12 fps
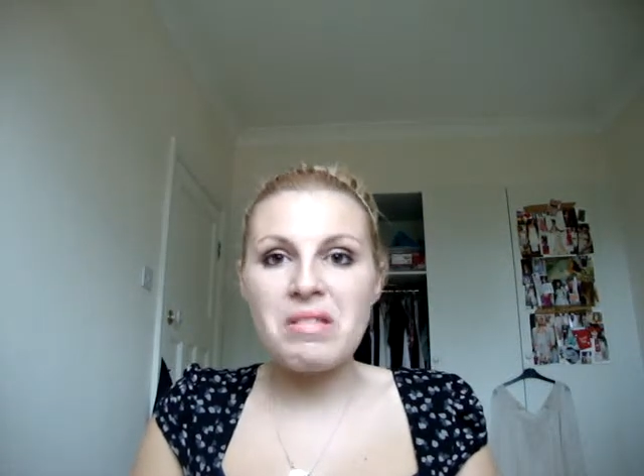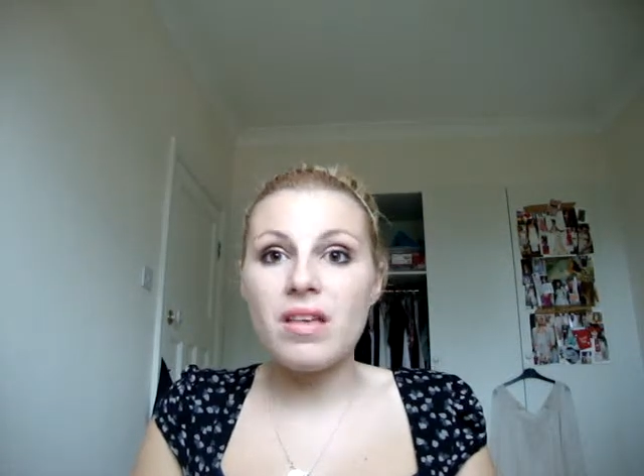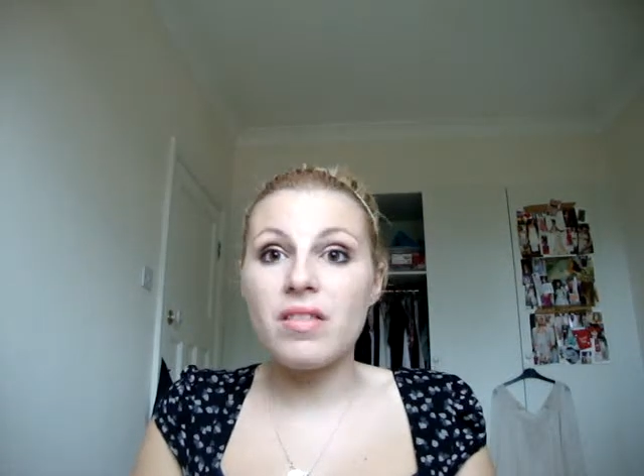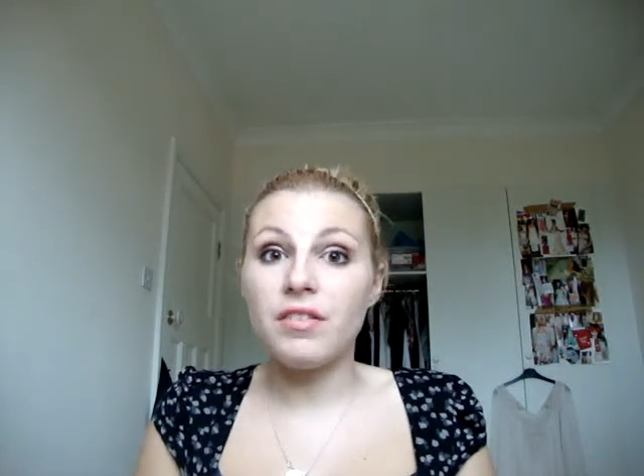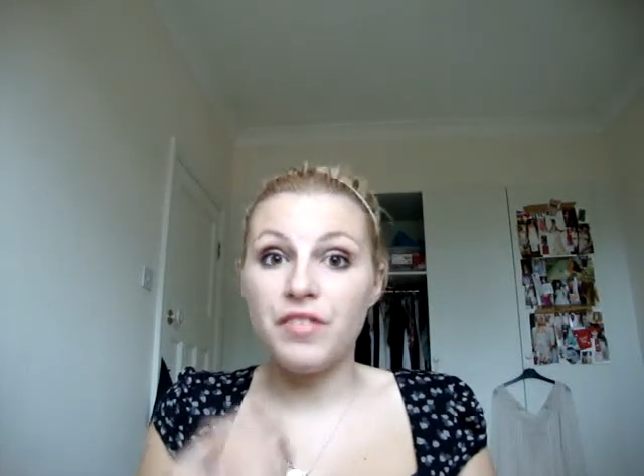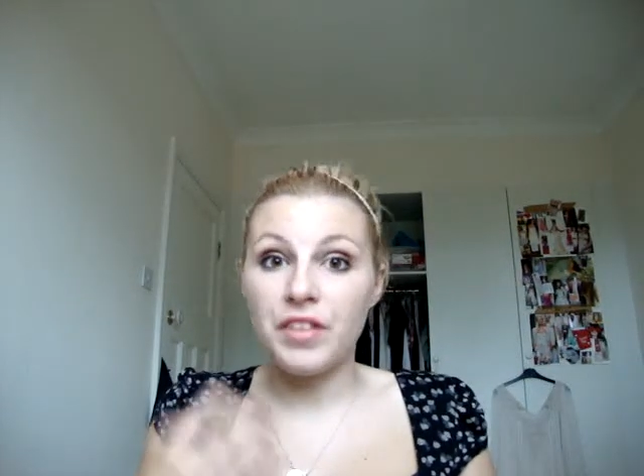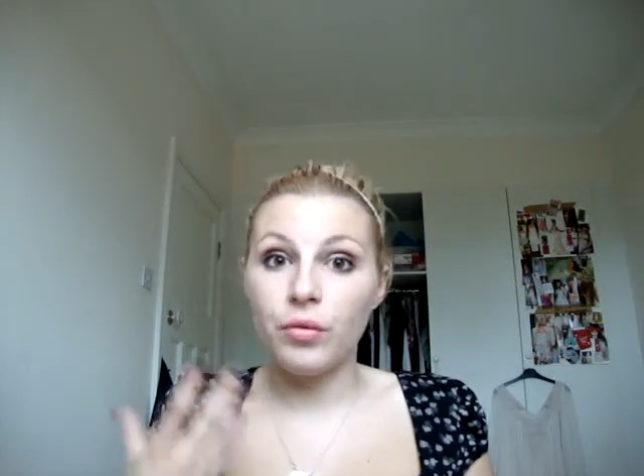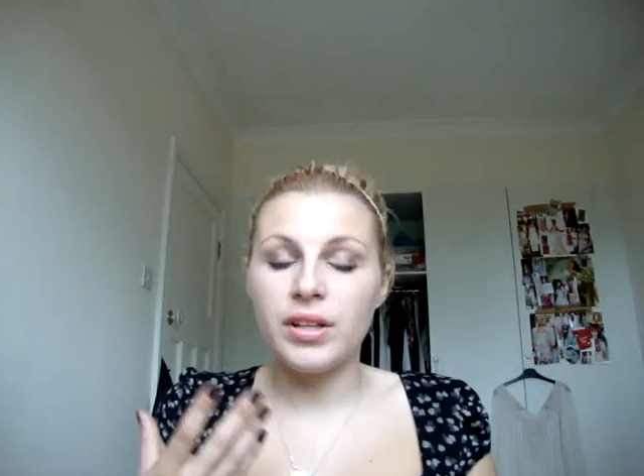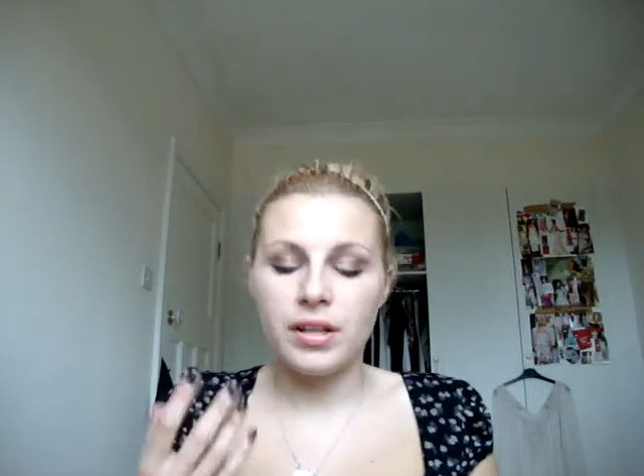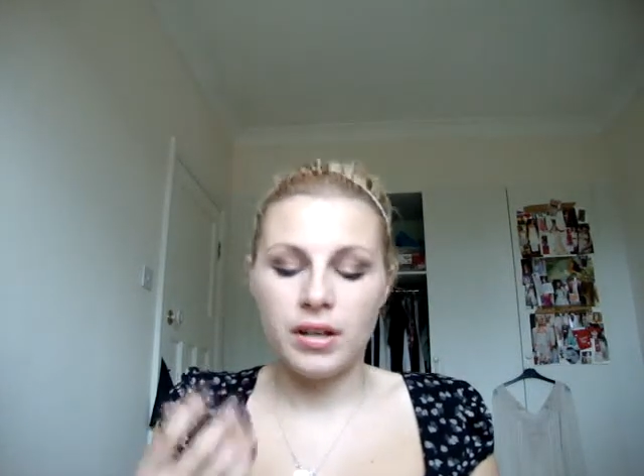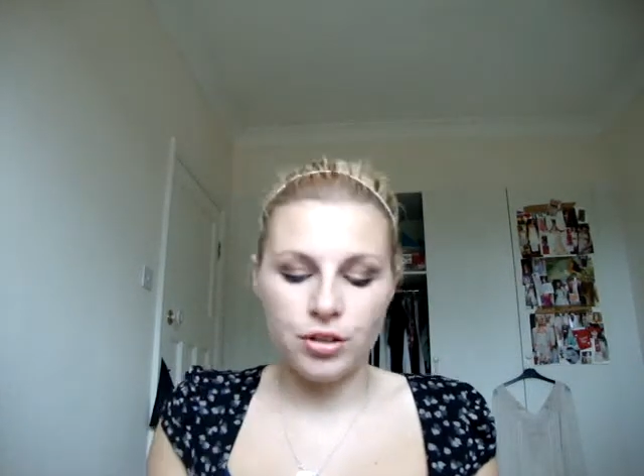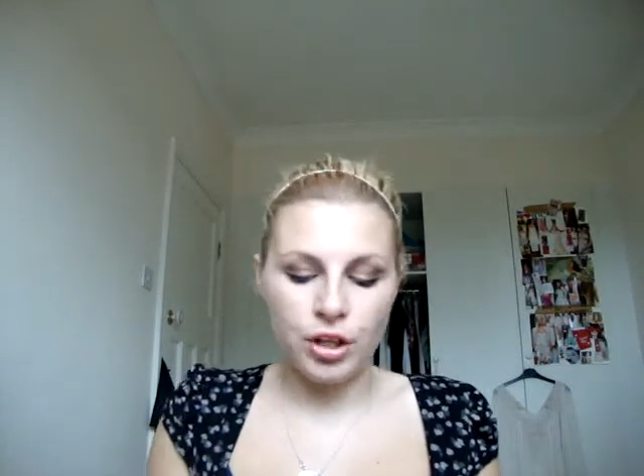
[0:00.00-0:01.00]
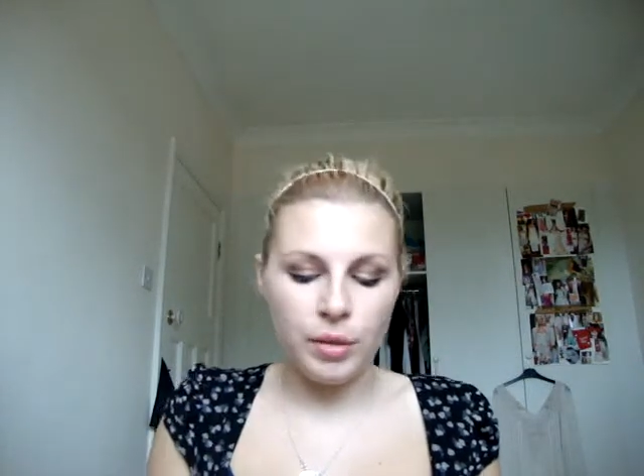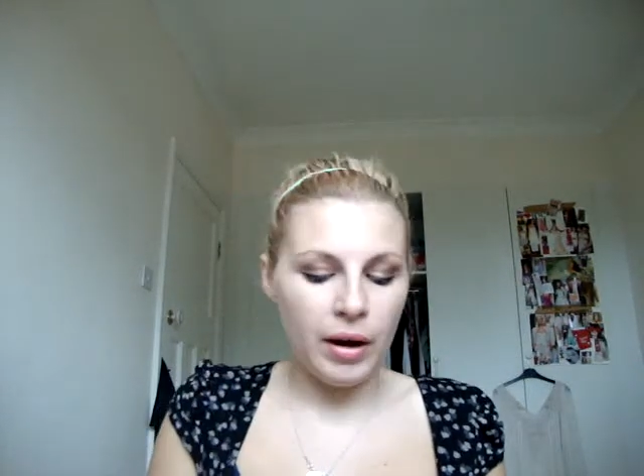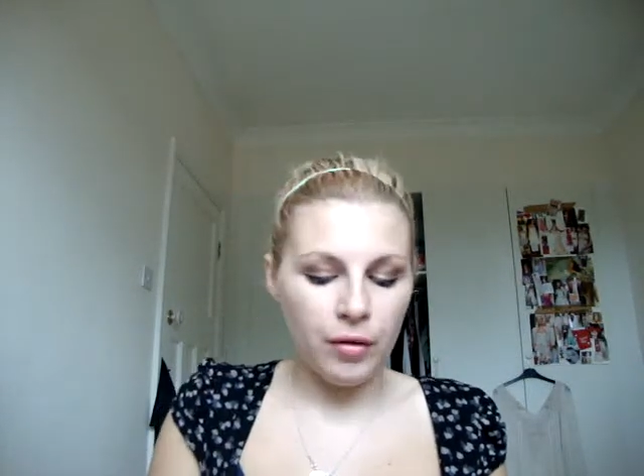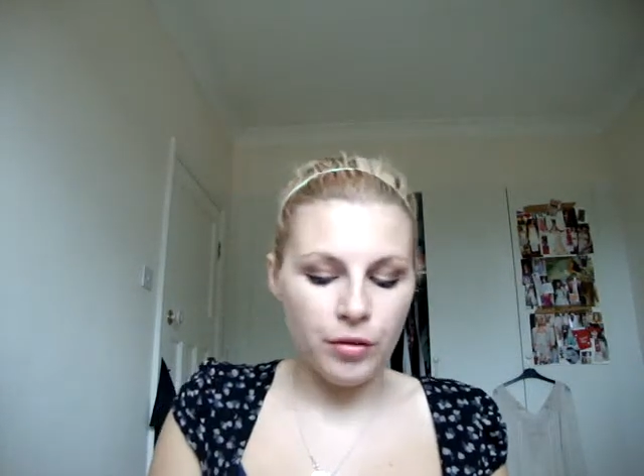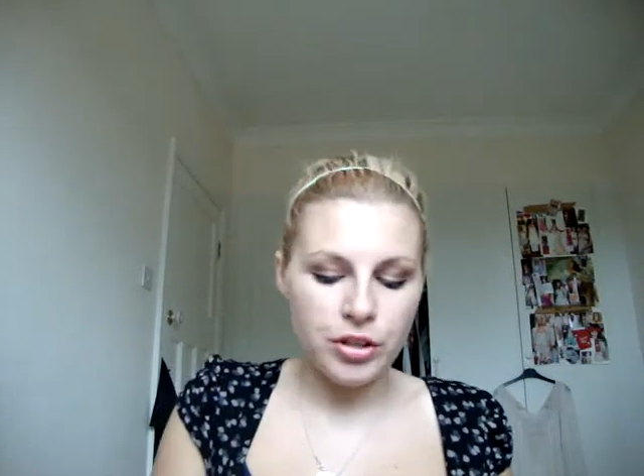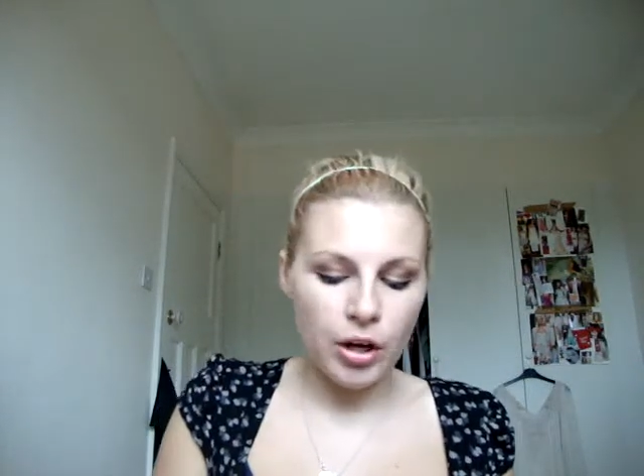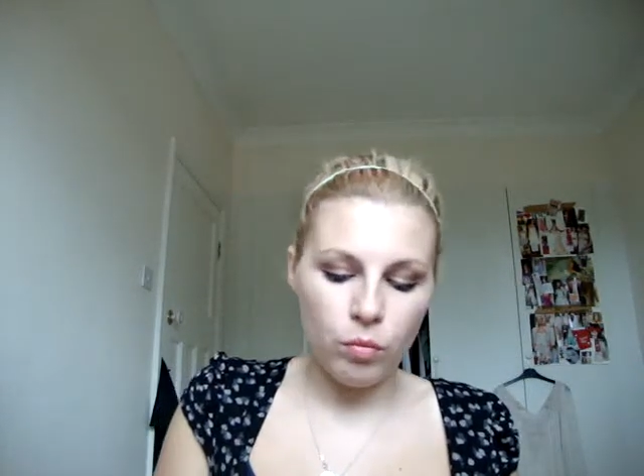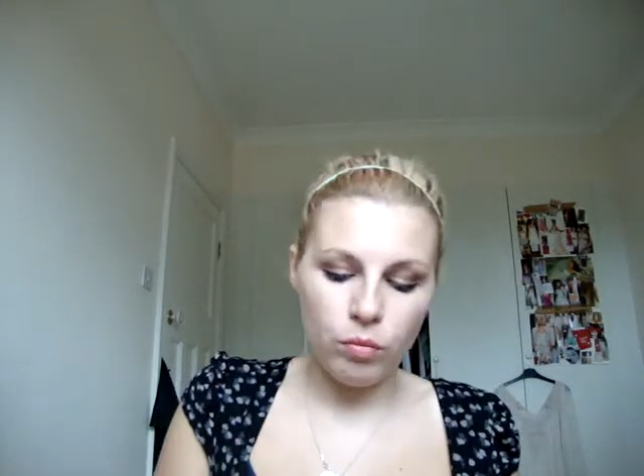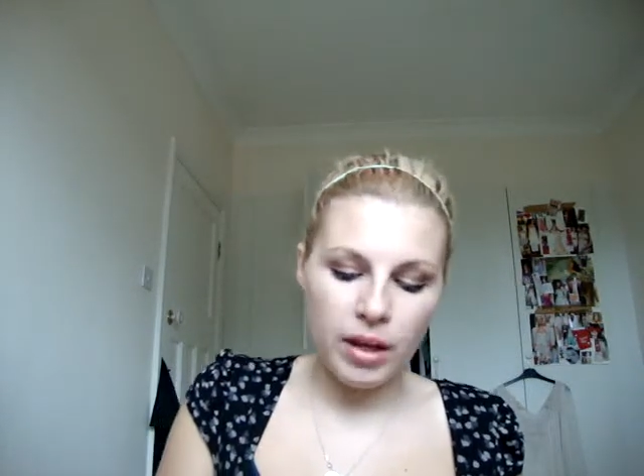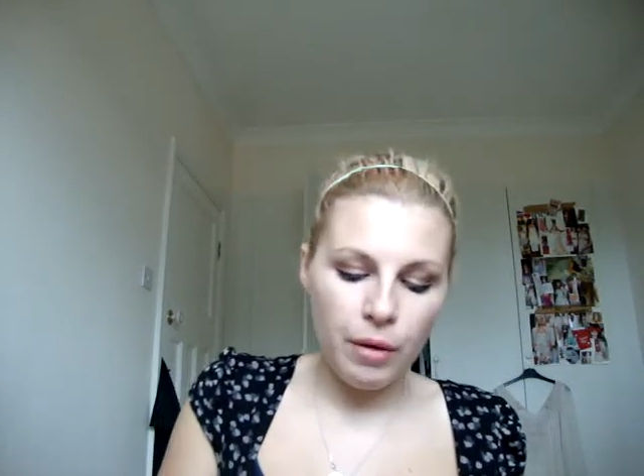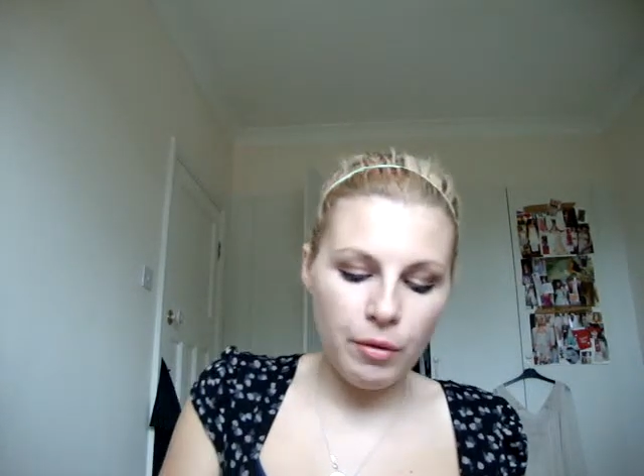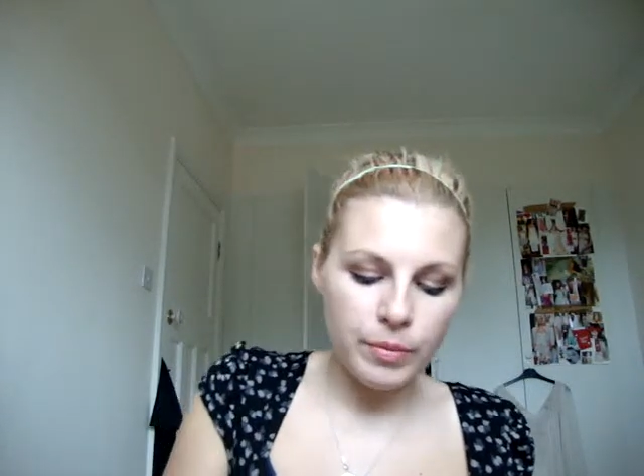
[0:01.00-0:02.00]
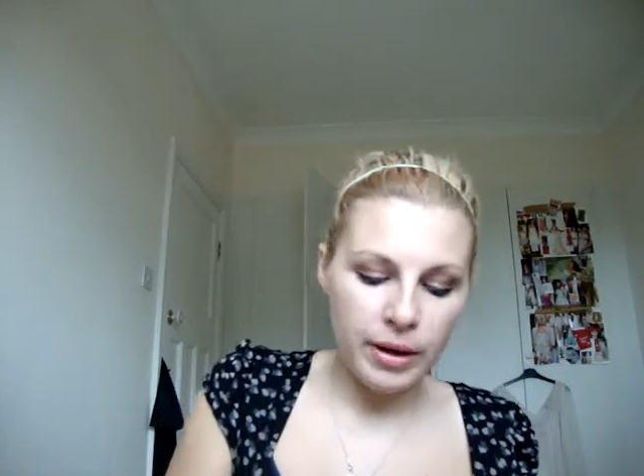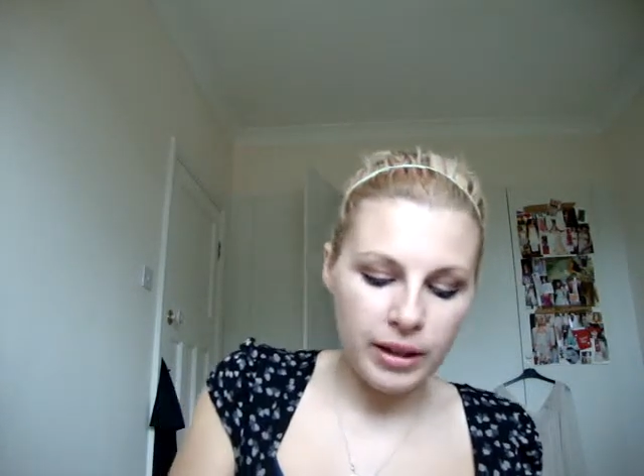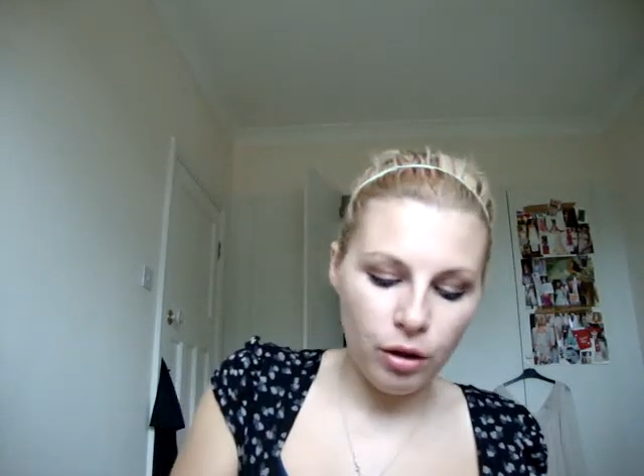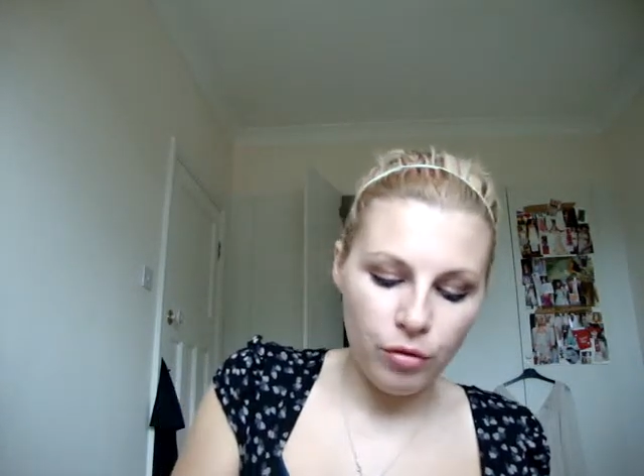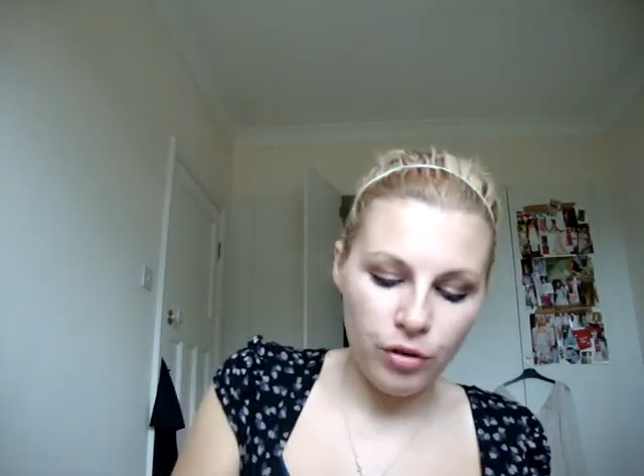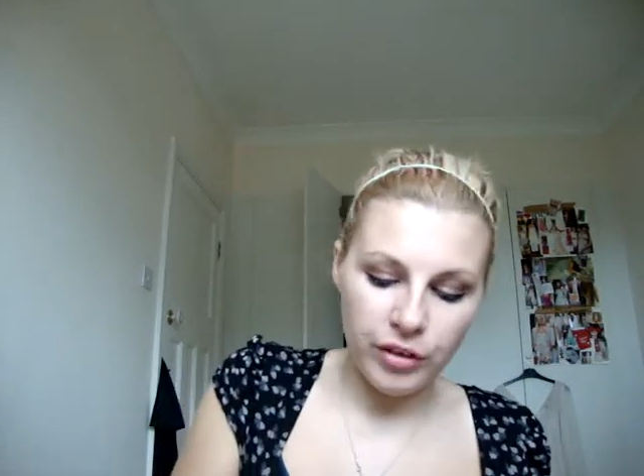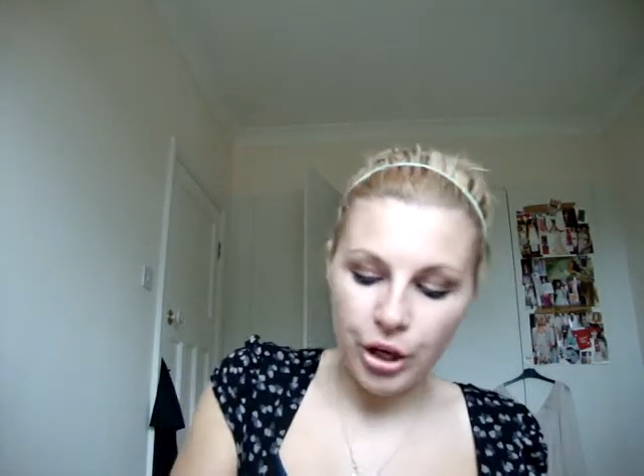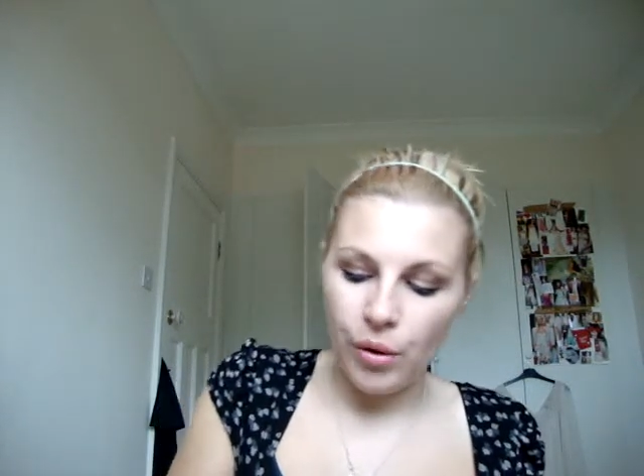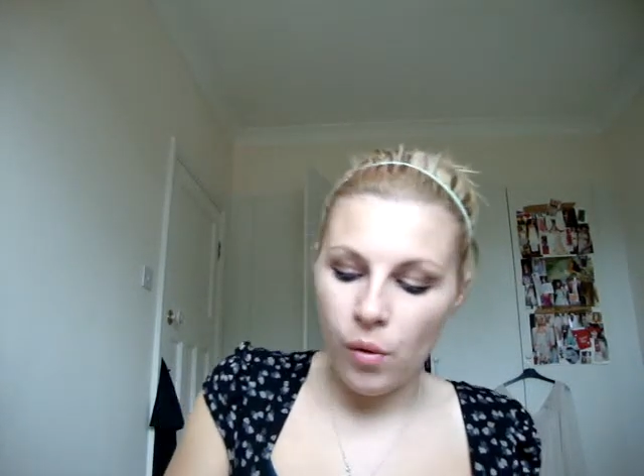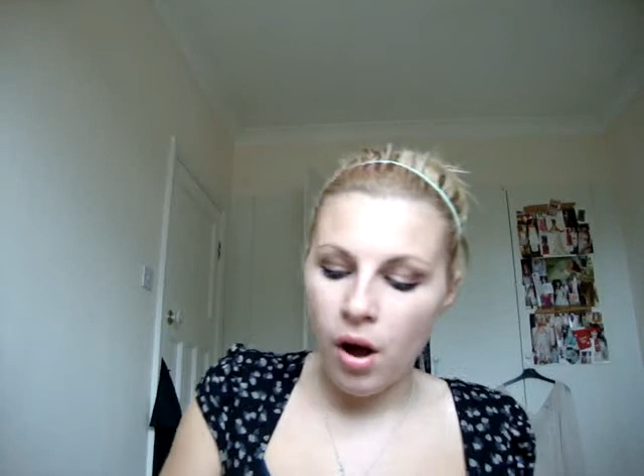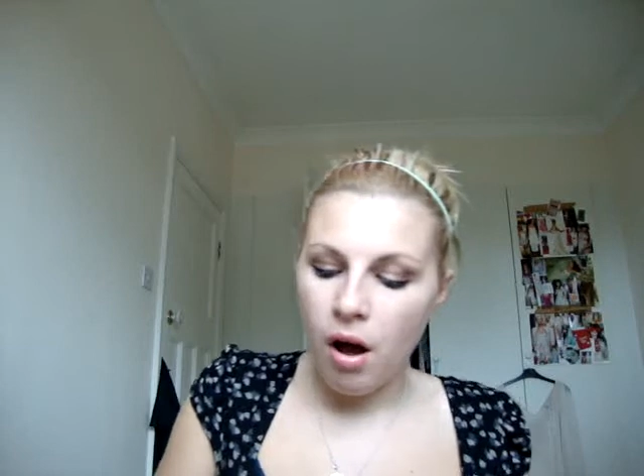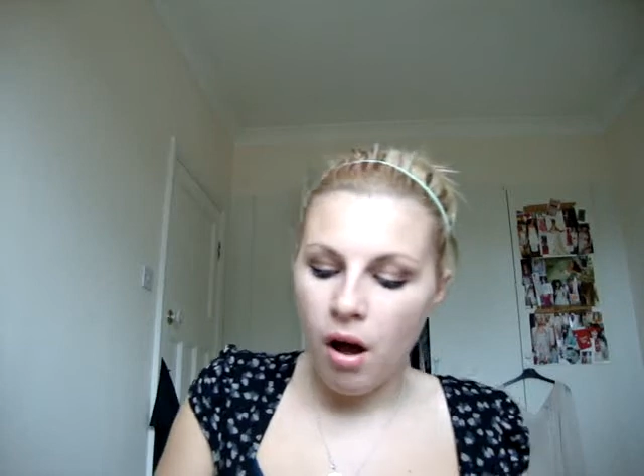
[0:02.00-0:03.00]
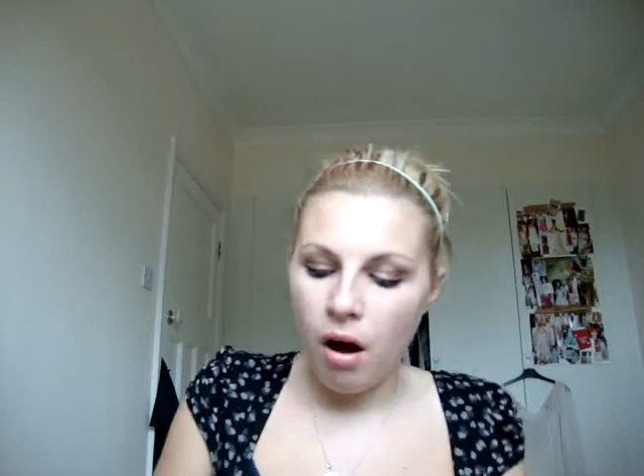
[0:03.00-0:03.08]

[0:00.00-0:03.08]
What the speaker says: And they feel really nice in your mouth. So that was my little review